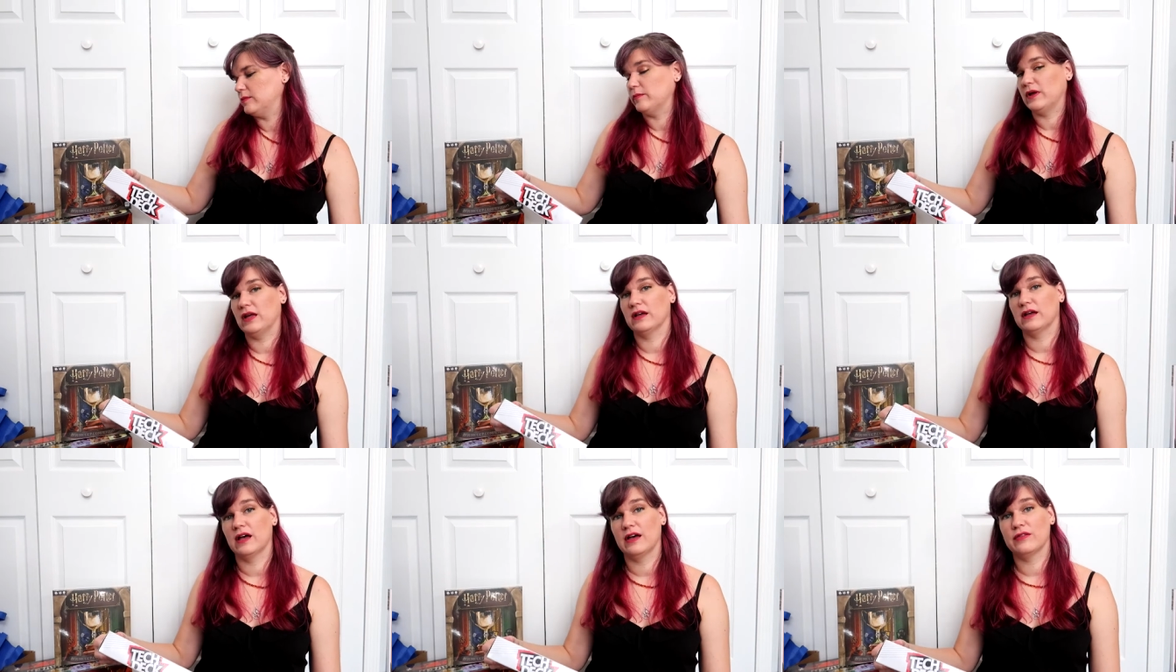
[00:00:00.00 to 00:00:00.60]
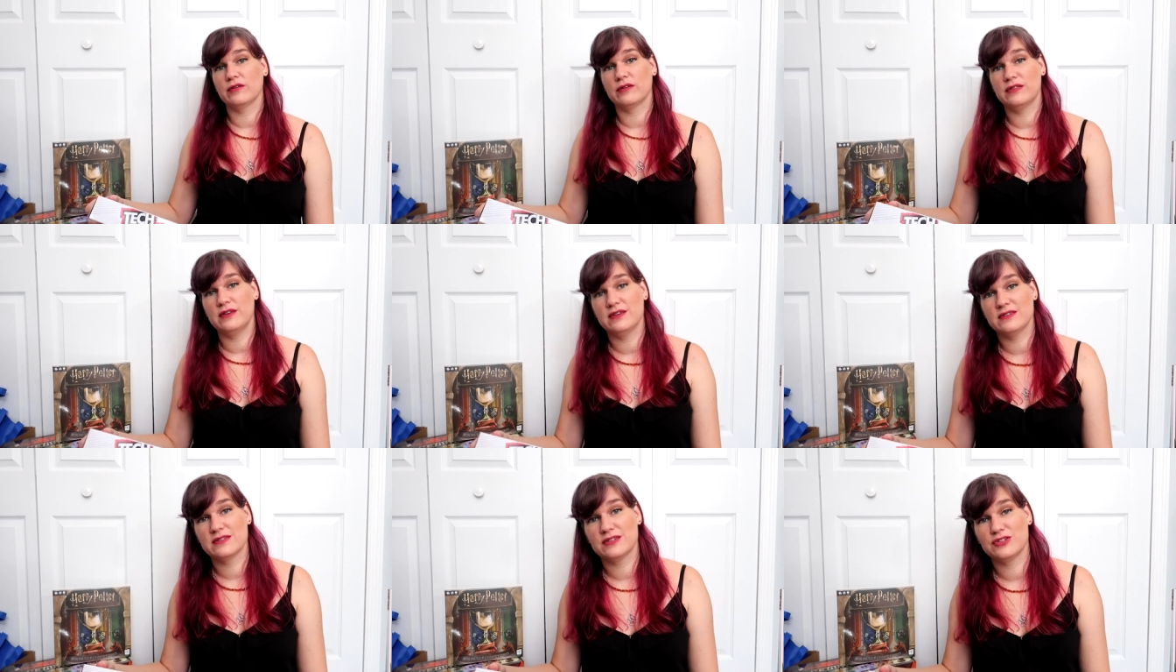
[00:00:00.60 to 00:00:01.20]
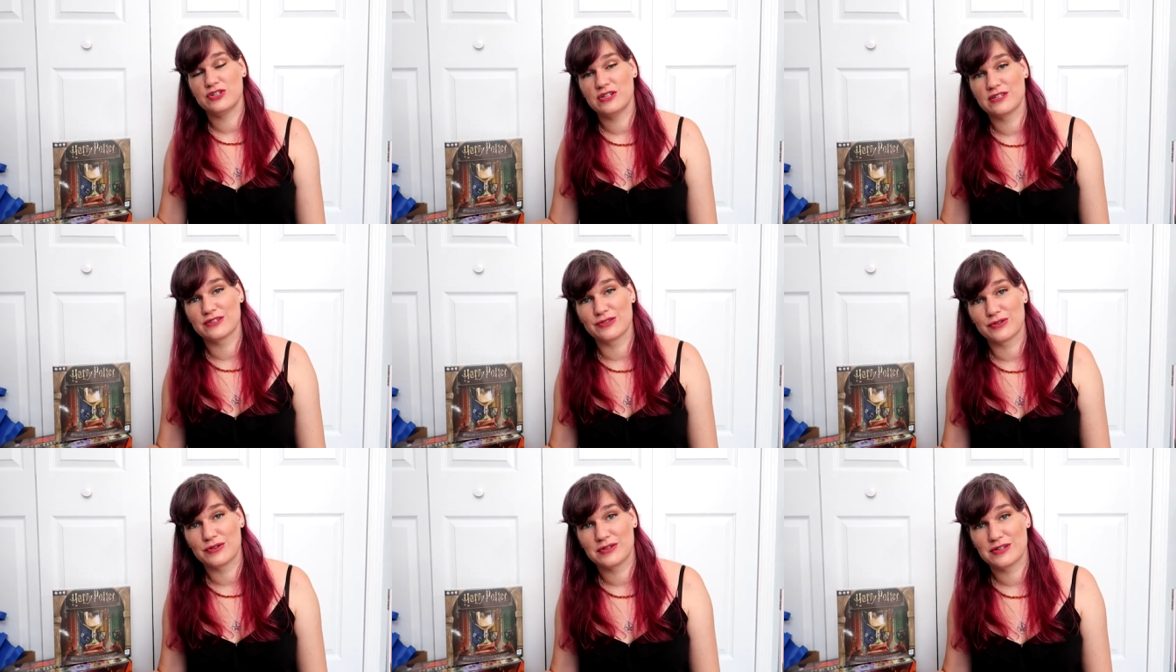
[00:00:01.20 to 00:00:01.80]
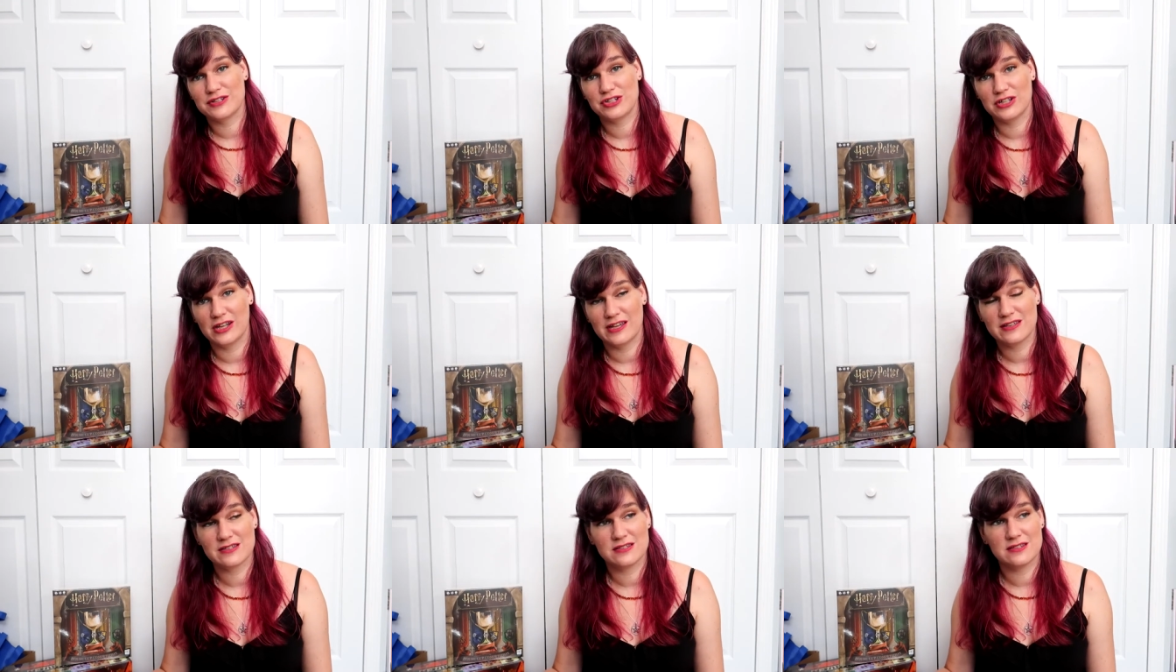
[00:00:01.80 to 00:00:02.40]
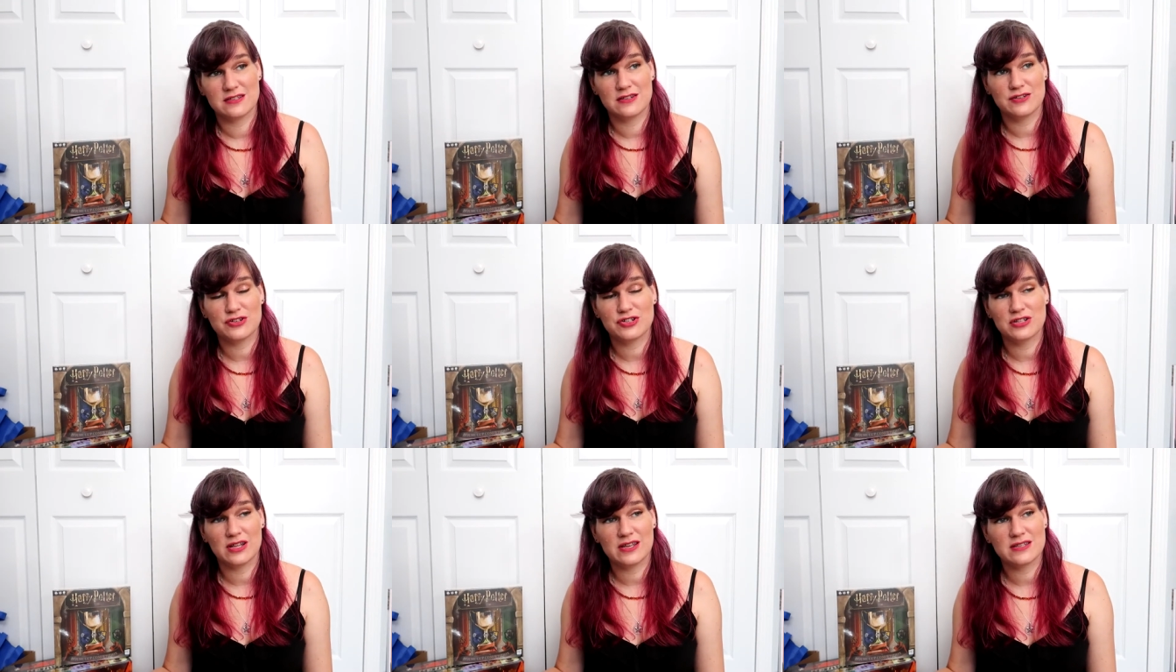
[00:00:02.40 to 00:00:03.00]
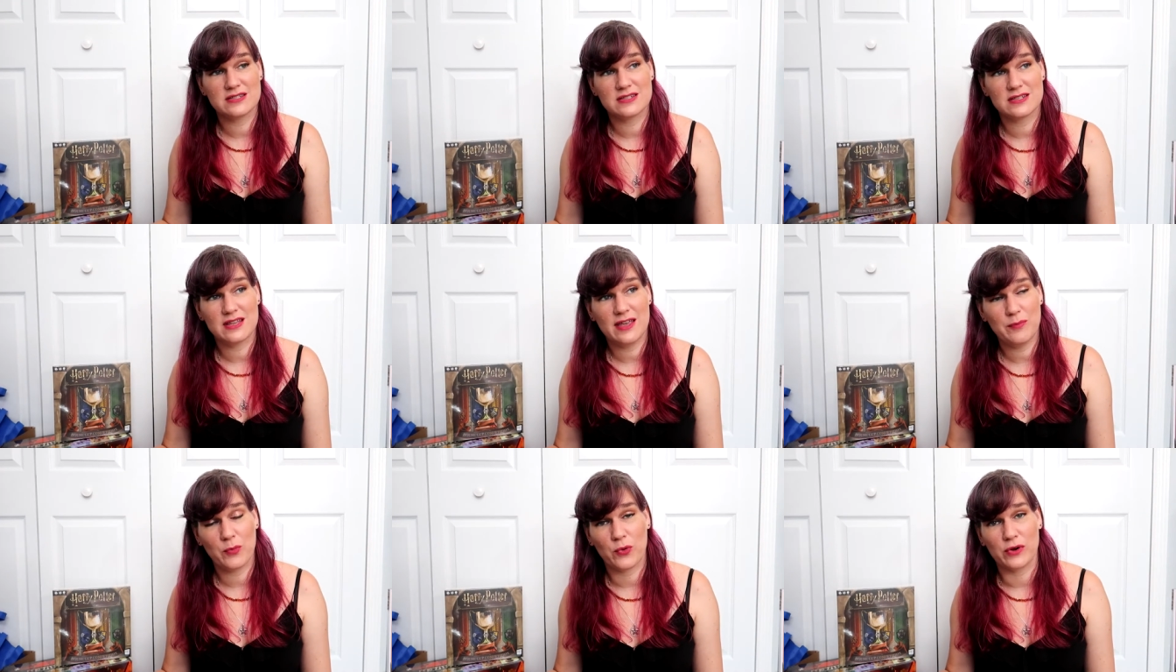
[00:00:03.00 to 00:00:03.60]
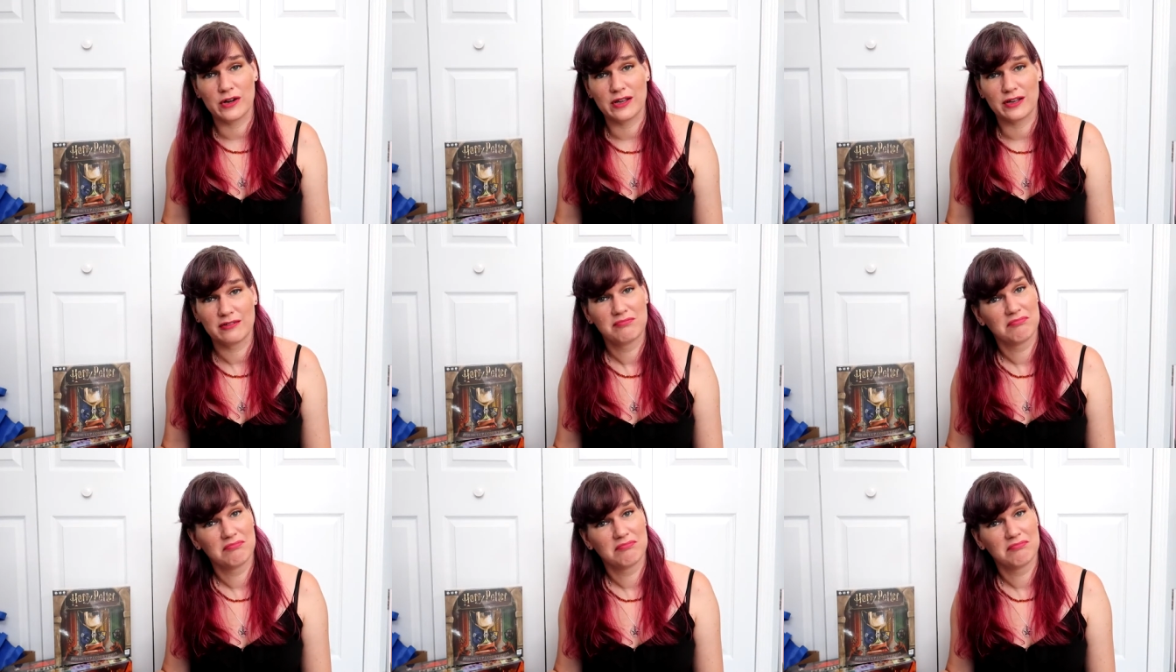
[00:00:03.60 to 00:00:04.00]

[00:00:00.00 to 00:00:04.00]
among other things that she's learned she likes this year, she likes skateboarding.